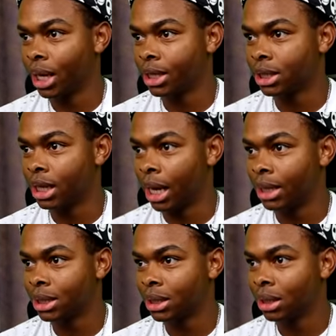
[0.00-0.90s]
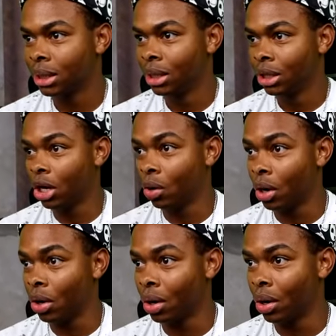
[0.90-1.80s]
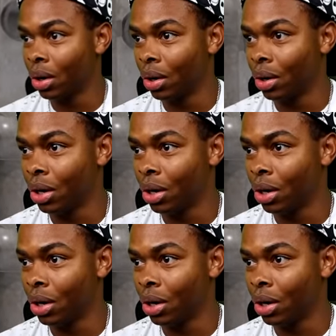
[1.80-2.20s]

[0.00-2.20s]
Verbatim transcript: nice, nice. Go, go, go, go, go, go,